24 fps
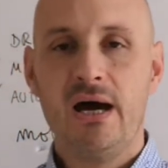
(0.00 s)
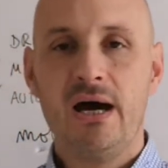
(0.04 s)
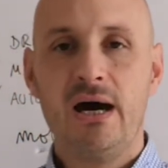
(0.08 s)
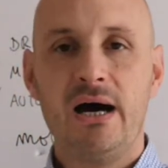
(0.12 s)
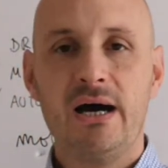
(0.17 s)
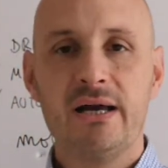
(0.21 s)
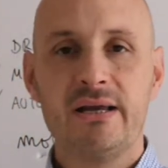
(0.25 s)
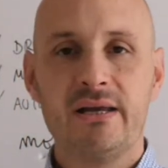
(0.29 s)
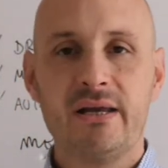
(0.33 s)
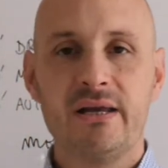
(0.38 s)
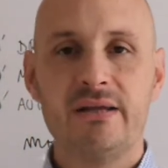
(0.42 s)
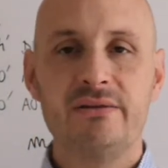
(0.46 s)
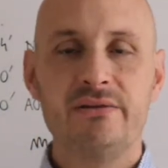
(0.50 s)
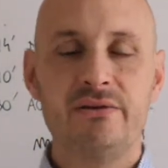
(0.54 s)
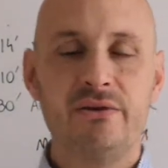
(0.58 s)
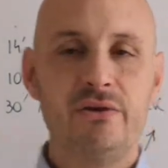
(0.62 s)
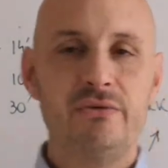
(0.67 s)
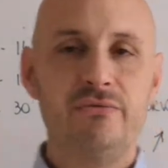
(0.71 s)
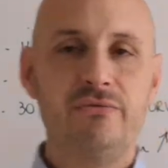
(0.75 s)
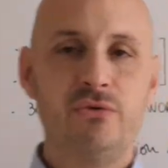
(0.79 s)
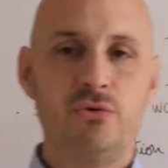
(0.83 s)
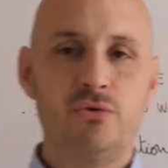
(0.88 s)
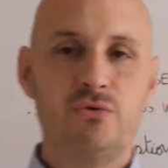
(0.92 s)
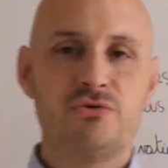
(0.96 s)
I can
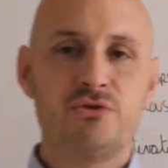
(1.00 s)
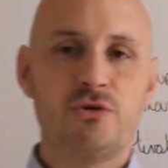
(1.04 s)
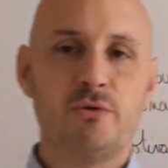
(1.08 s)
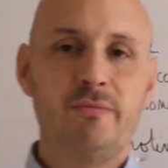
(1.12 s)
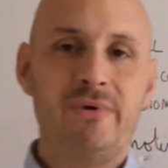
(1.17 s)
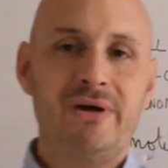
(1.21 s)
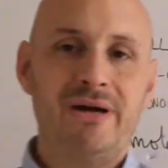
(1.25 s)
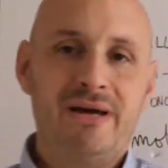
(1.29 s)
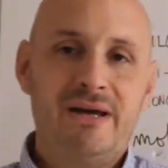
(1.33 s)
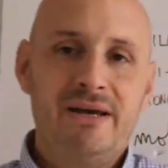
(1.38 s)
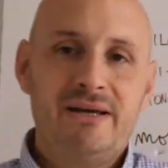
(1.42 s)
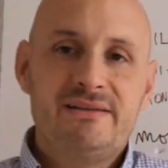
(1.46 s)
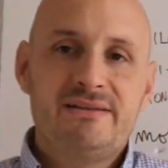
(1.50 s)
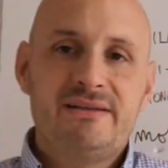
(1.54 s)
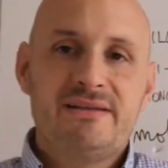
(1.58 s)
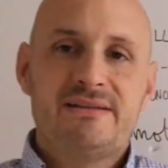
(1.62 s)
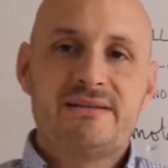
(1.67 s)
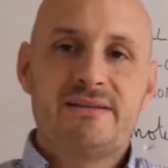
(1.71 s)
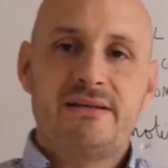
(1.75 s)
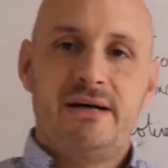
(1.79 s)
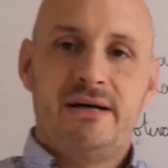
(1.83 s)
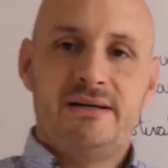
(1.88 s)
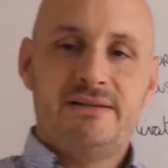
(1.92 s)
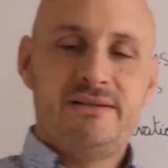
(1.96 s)
give you some
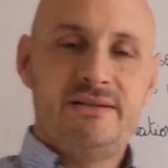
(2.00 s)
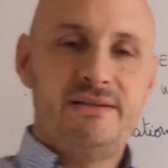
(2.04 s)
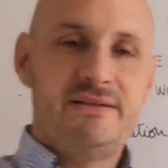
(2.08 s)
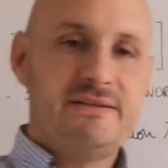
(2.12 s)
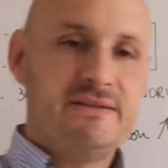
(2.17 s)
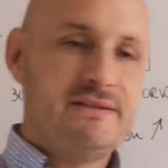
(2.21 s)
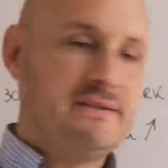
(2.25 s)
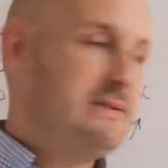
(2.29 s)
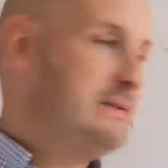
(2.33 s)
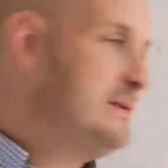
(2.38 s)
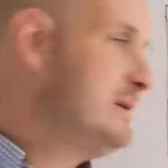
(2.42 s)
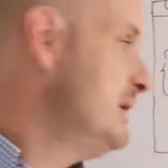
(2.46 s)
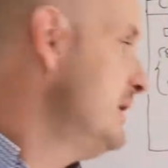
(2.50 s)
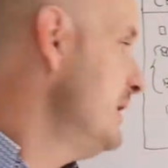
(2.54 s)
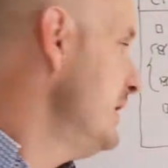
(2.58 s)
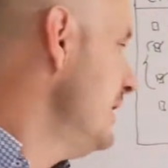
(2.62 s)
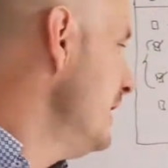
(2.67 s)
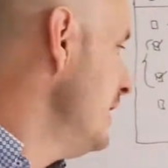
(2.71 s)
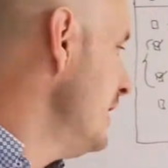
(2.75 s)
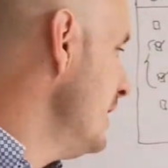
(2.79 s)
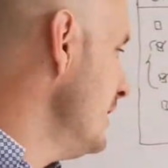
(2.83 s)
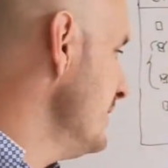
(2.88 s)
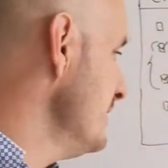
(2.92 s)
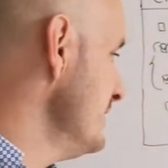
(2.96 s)
exercises
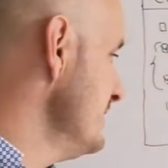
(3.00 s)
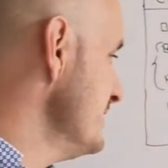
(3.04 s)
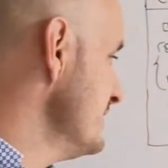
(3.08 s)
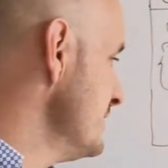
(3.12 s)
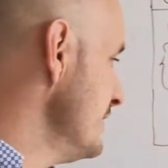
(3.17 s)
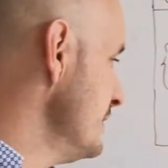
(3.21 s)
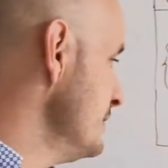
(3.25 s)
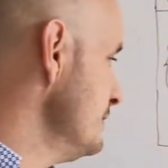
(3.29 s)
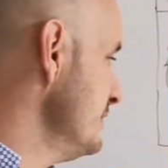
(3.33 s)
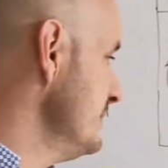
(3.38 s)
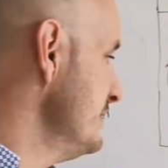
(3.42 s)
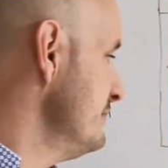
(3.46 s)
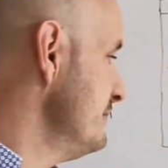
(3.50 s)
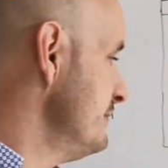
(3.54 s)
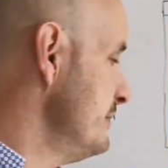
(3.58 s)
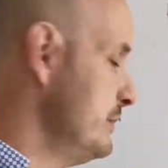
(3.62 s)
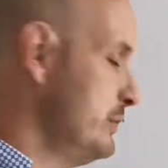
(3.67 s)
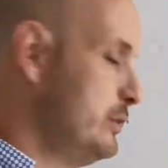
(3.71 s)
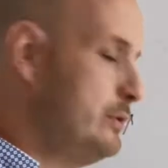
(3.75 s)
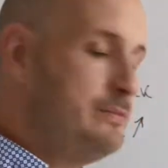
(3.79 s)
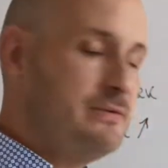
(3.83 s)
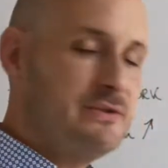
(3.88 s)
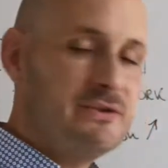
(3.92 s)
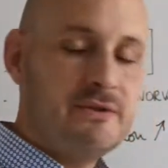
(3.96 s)
on these 100
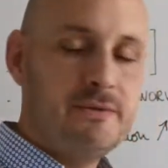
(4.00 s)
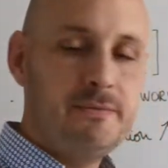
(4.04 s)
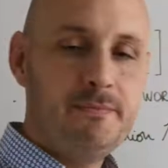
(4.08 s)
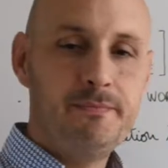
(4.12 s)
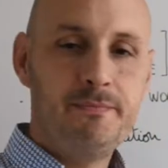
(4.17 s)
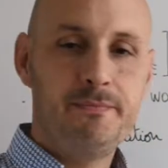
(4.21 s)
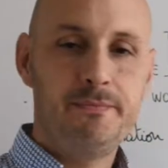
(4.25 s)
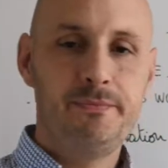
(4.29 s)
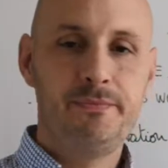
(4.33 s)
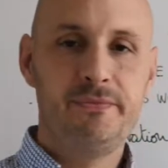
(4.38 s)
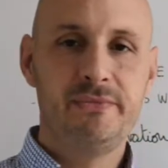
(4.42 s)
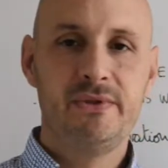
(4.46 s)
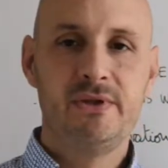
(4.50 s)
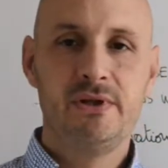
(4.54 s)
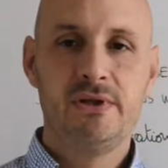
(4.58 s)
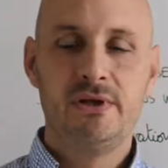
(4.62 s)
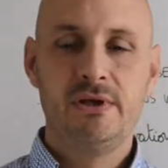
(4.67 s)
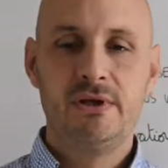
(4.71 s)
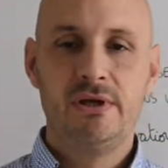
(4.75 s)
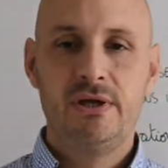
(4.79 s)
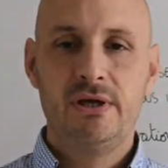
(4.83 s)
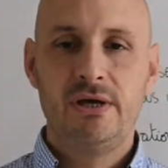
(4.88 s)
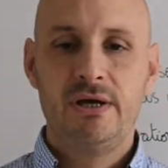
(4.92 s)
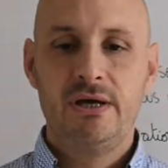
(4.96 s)
verbs,
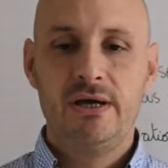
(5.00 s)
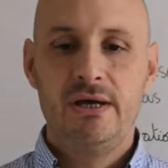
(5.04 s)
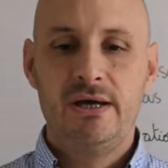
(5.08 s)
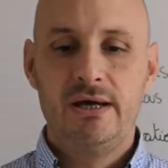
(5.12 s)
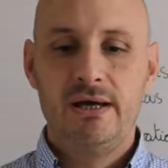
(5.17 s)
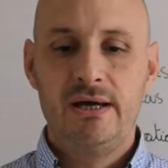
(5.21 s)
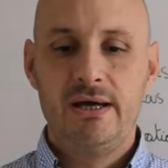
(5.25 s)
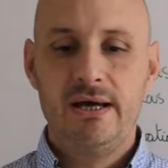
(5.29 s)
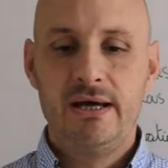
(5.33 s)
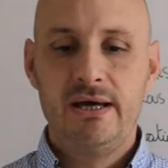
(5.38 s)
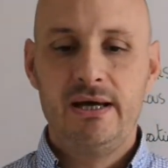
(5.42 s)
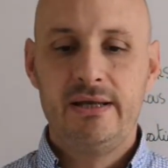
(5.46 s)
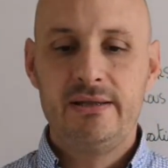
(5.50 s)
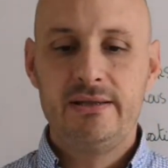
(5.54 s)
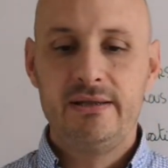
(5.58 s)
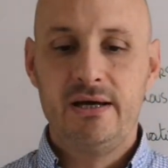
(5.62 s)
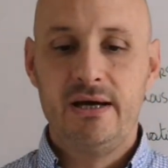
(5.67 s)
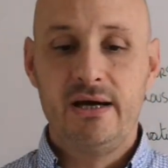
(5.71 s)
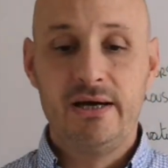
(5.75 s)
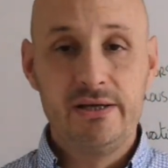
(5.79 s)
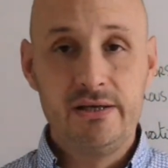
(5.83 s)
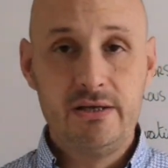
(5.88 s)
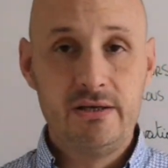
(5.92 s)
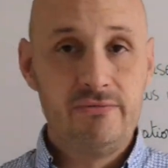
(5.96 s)
and
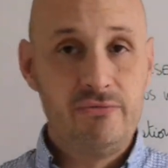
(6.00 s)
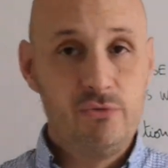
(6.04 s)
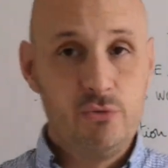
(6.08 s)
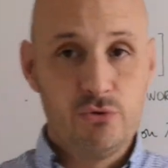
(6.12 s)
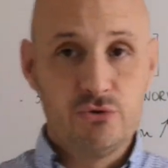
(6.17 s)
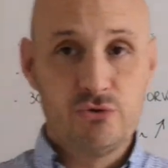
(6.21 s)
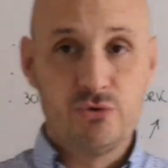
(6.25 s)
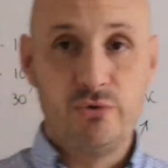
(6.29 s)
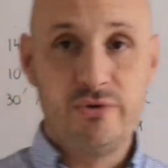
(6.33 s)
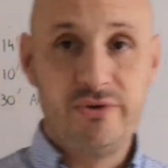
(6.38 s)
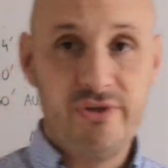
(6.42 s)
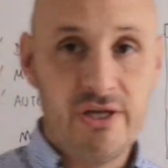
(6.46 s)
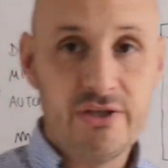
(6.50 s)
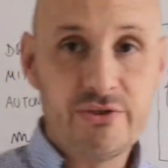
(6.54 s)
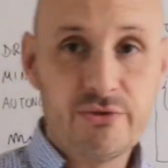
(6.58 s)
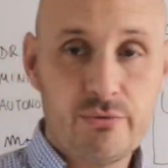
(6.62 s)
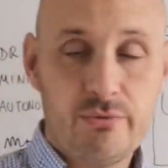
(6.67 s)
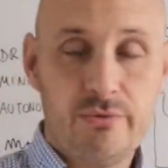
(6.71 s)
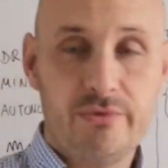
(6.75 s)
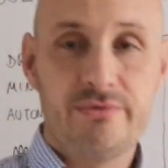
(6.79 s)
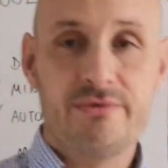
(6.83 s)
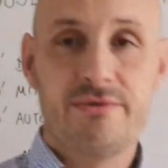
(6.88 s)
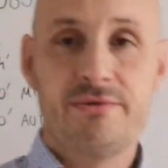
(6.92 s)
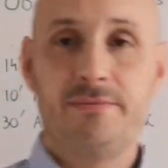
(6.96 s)
I give you also the
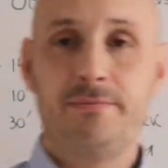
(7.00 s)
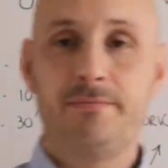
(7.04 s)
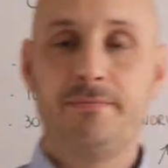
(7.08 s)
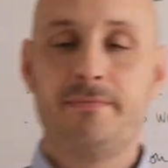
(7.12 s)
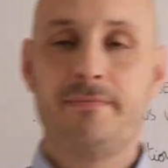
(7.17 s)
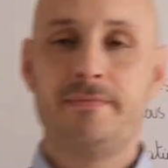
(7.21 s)
answers.